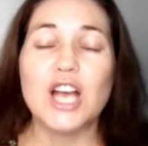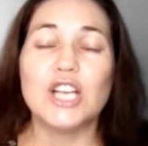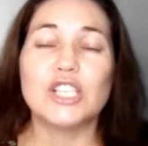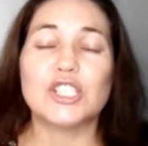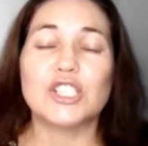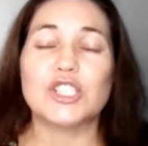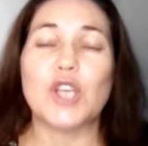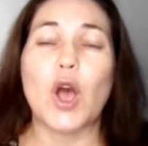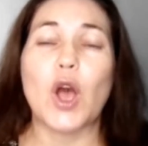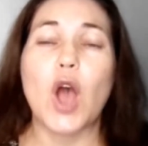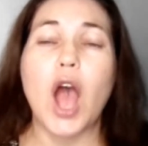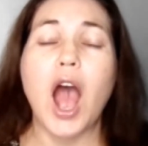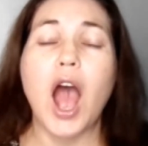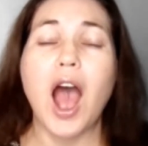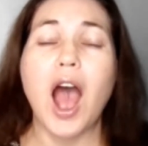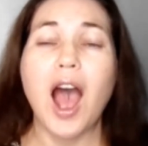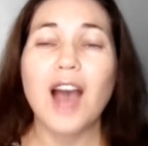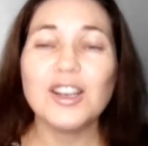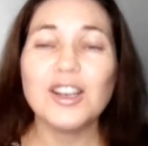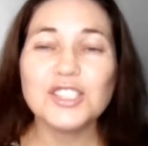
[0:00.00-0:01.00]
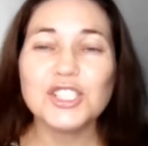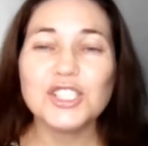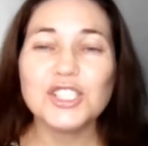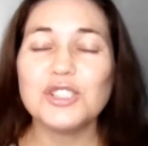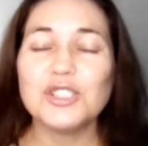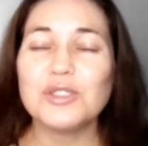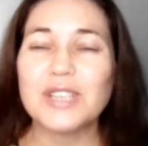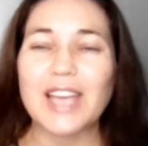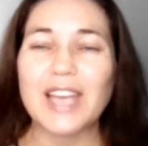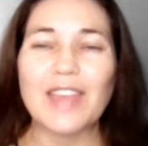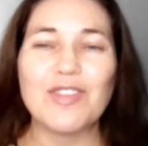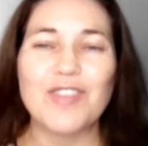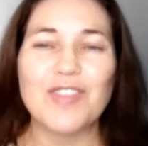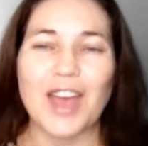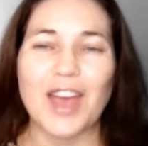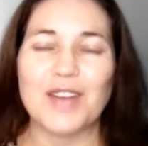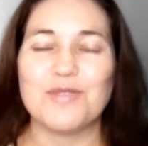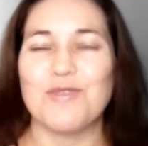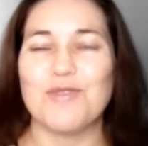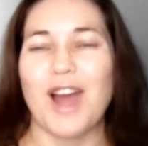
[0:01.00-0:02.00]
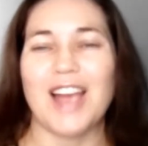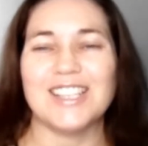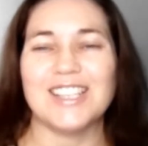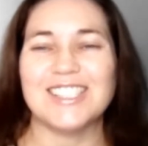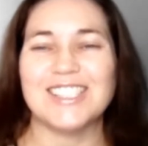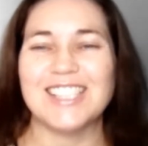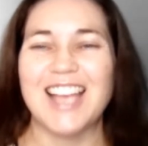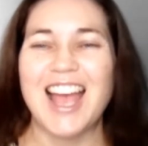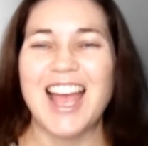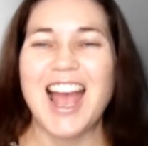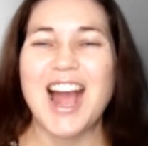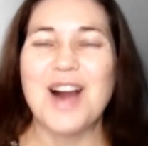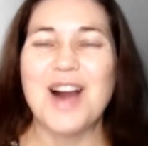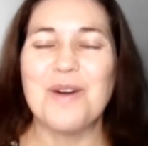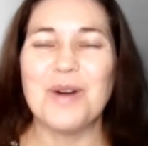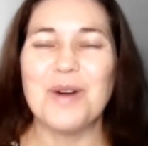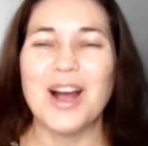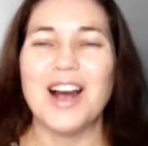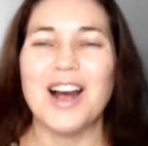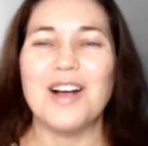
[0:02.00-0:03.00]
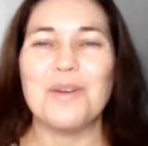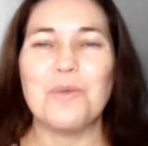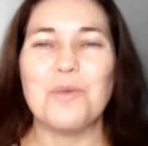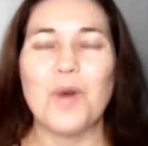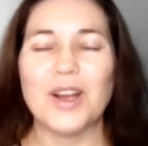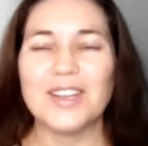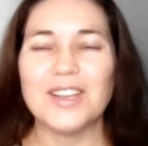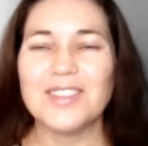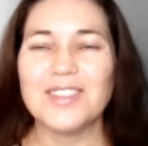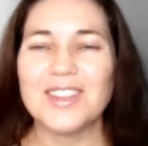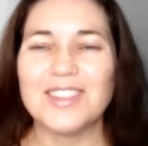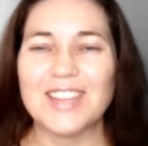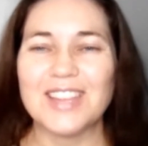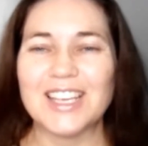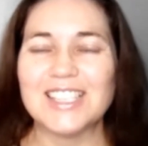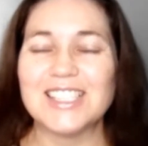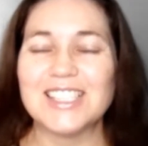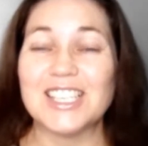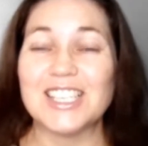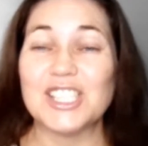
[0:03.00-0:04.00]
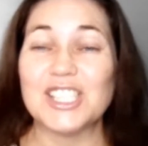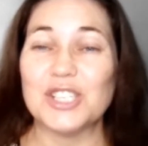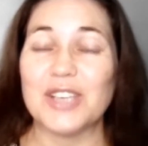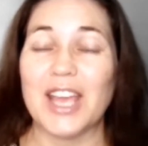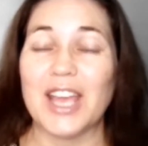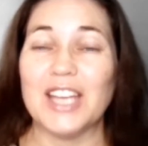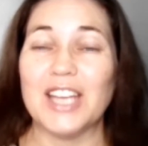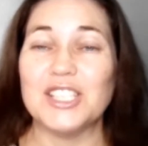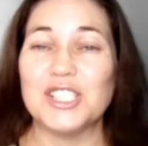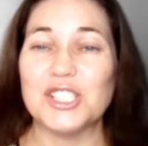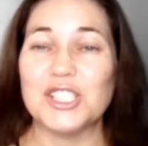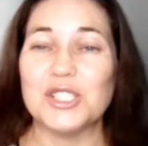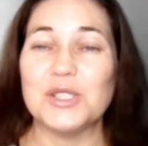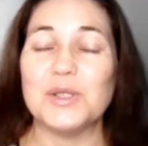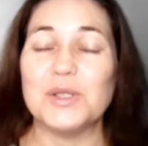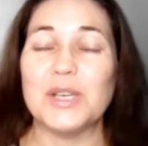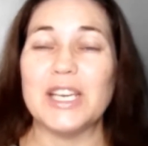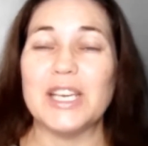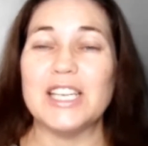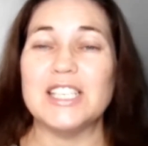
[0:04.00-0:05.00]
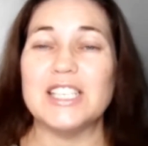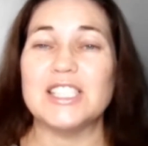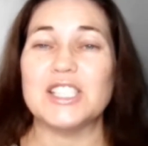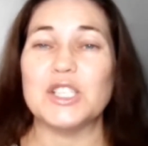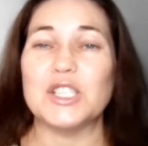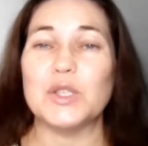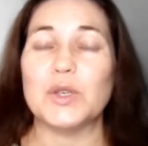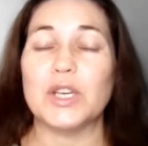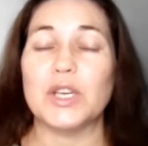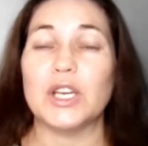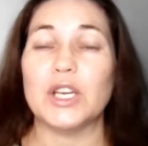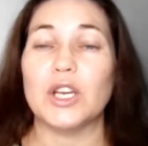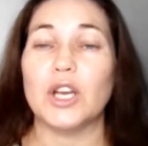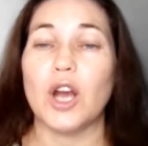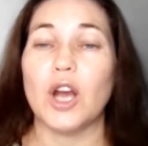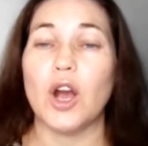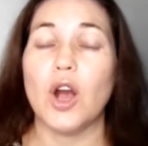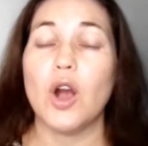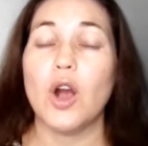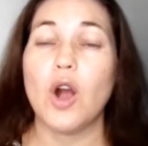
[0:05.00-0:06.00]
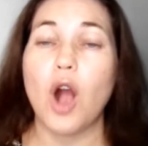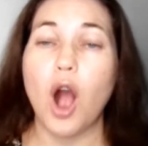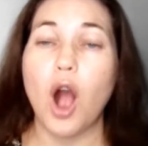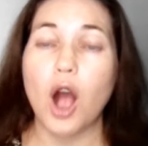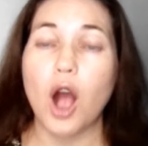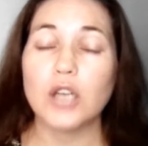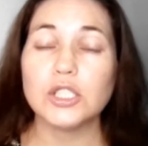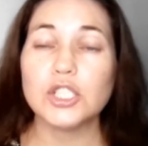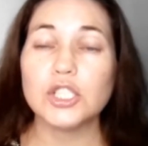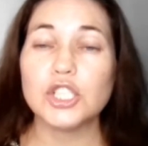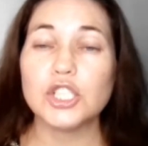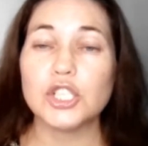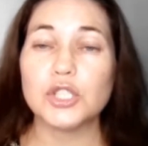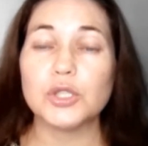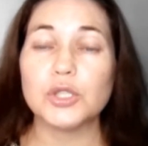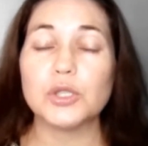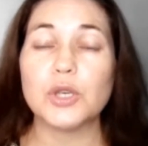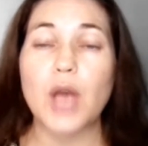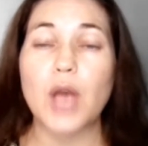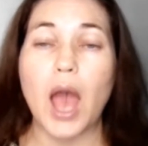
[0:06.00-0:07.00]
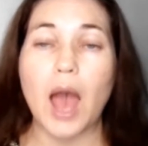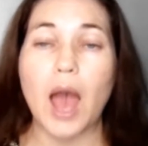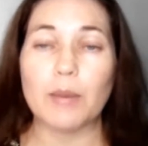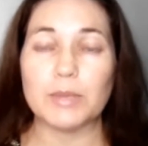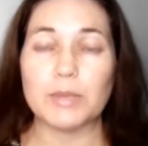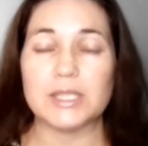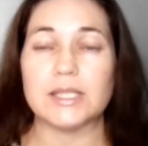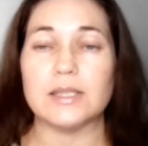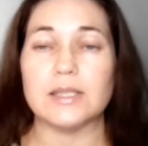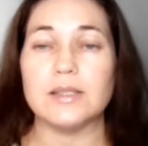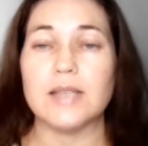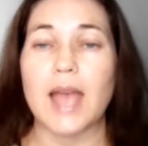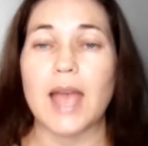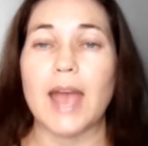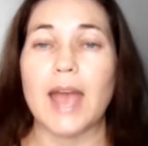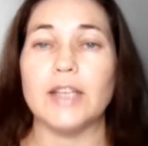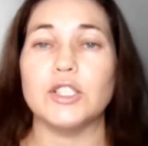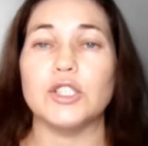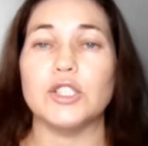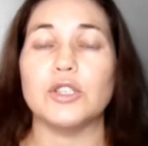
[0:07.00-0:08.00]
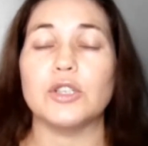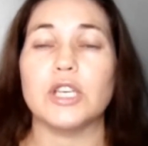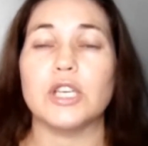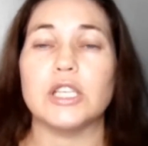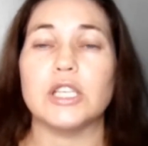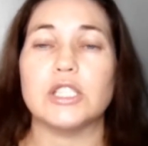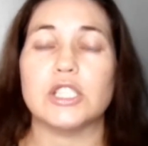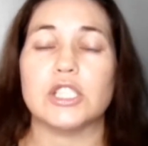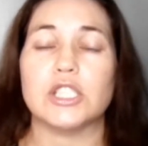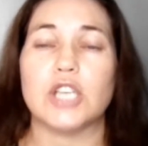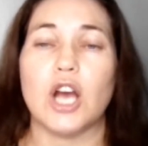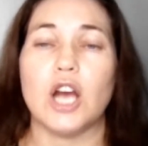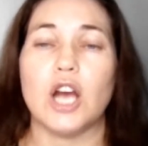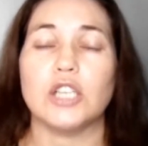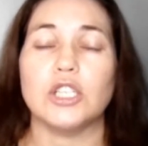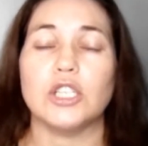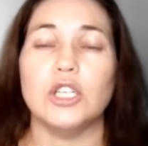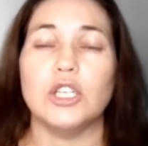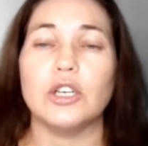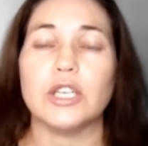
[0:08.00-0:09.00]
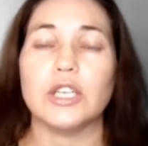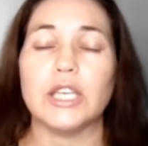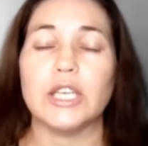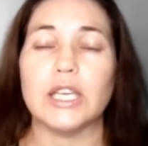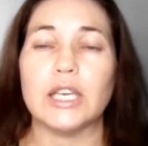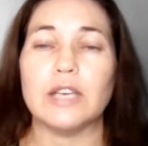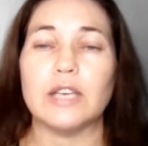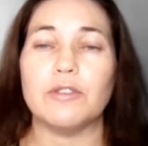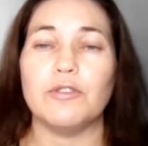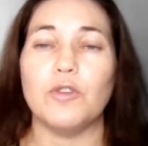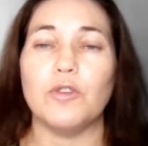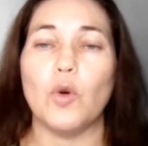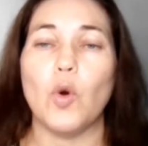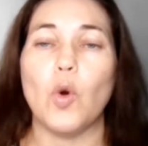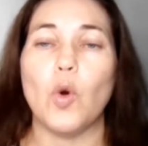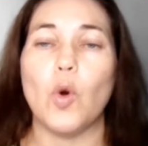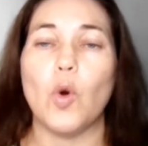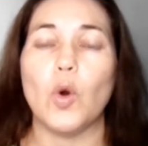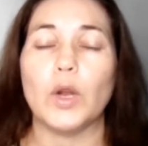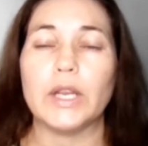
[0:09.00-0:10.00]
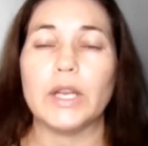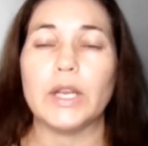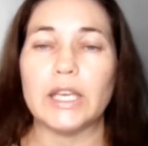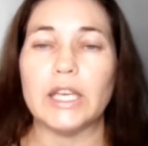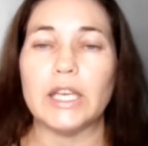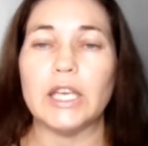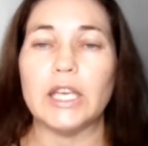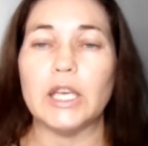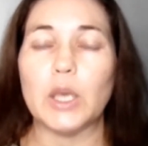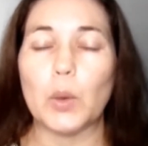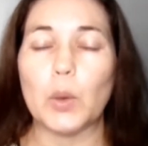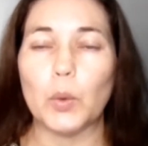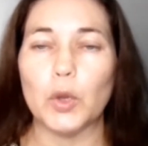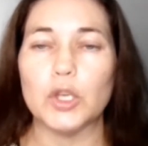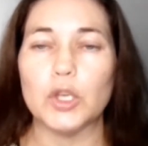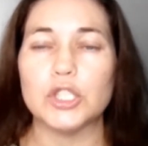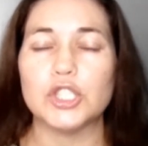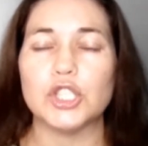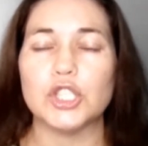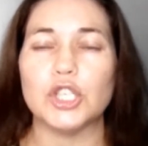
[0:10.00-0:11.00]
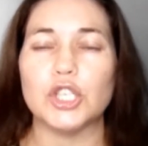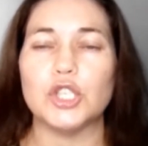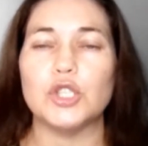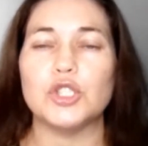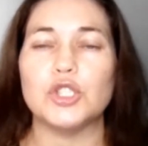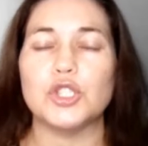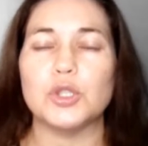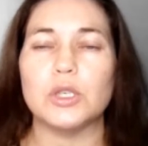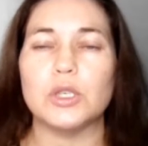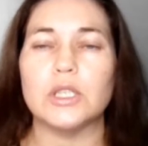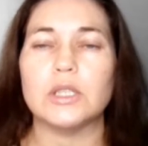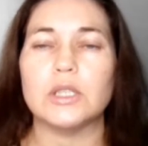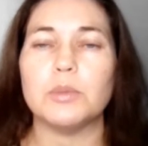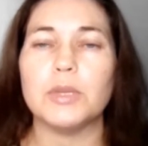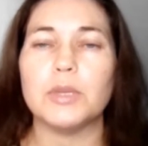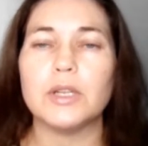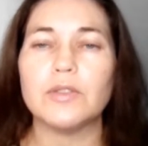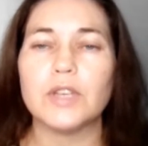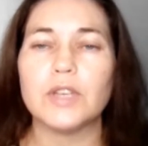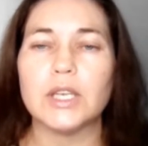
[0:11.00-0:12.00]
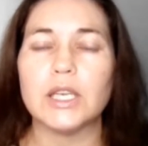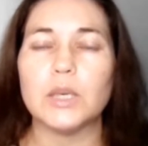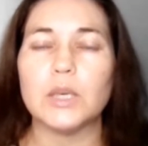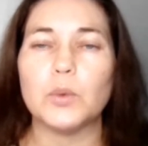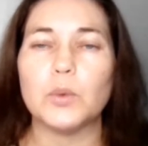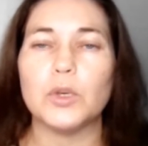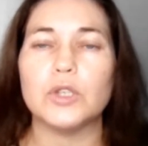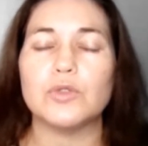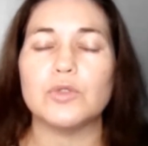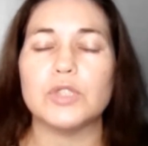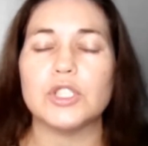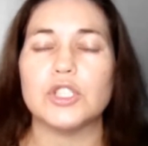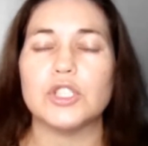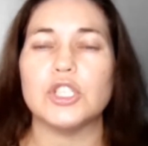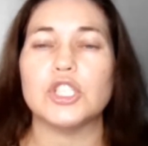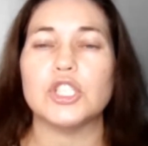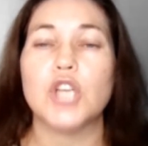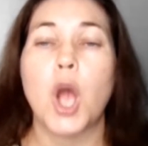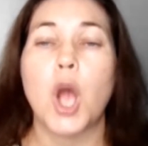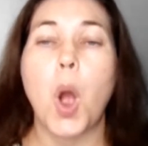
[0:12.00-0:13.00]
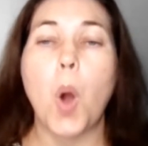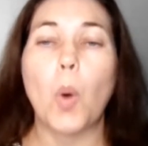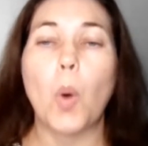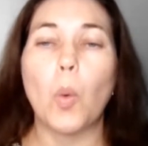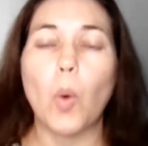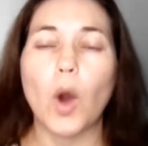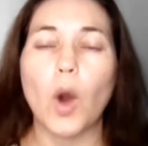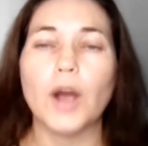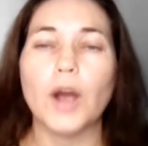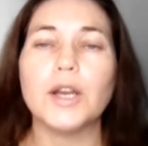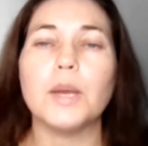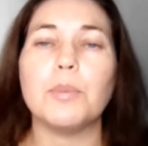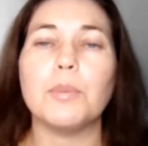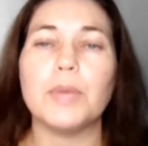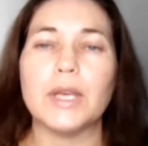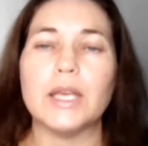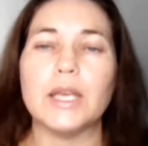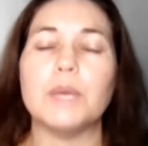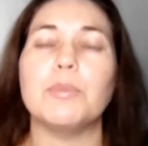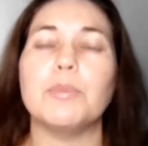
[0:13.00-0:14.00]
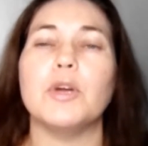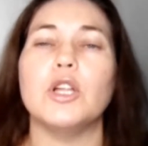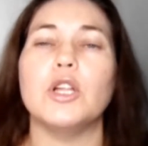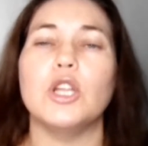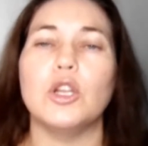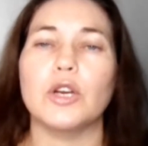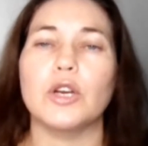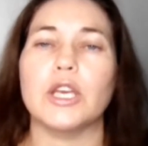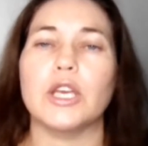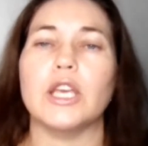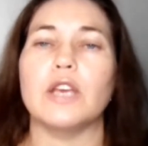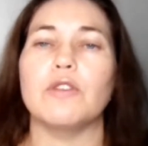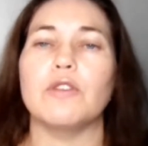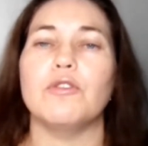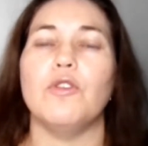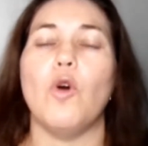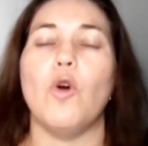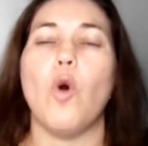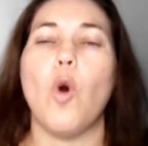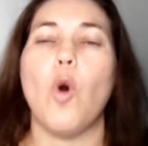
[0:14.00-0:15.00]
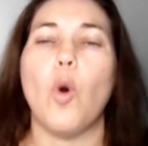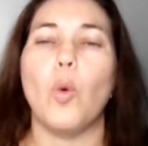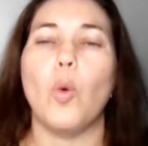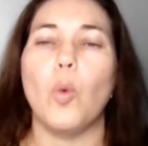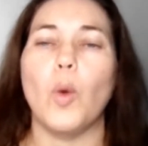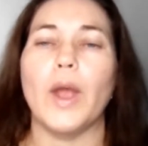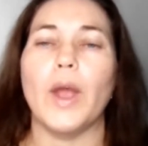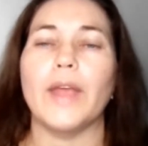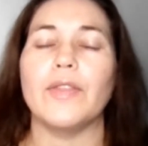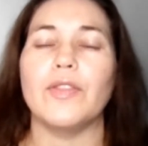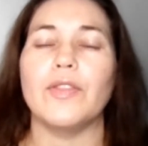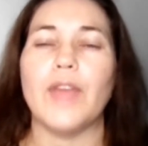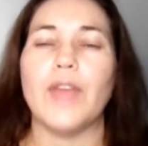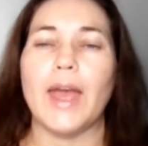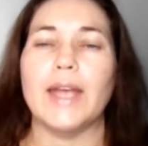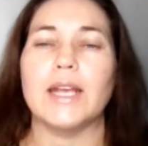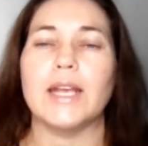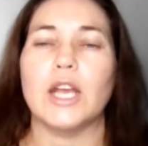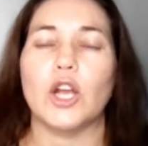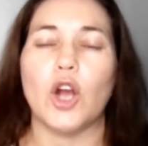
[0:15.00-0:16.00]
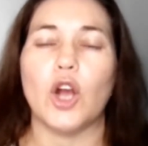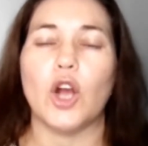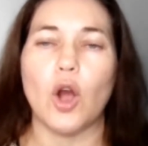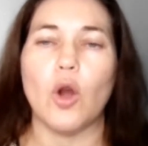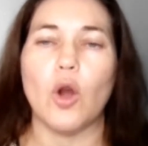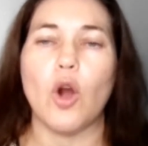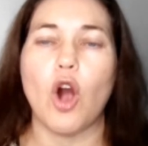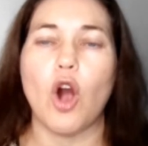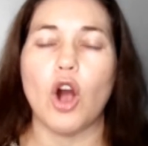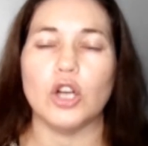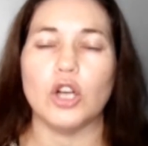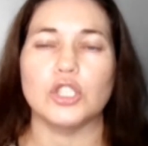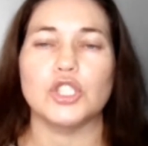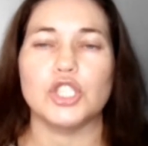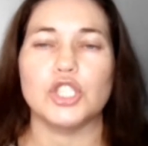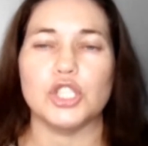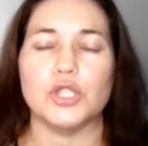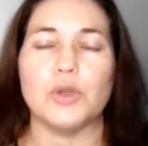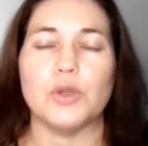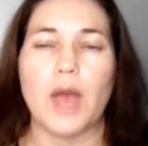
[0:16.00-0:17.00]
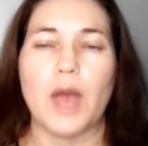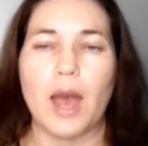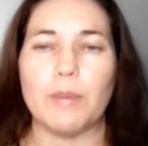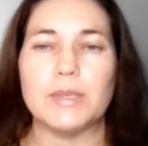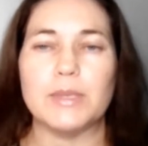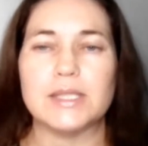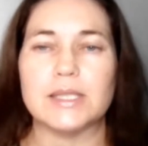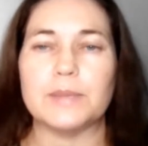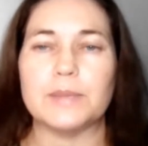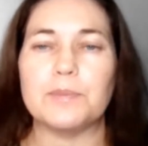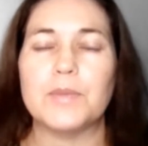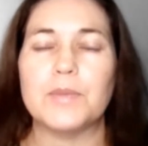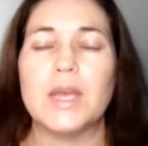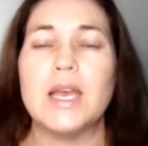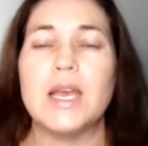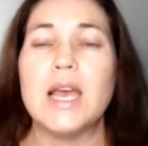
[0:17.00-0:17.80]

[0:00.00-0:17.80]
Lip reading: So, how you get that right? Well, one of the things that you can do is you can go onto Amazon and you can start looking for keywords. So, you do a little bit of keyword research. What are people looking for when they go onto Amazon?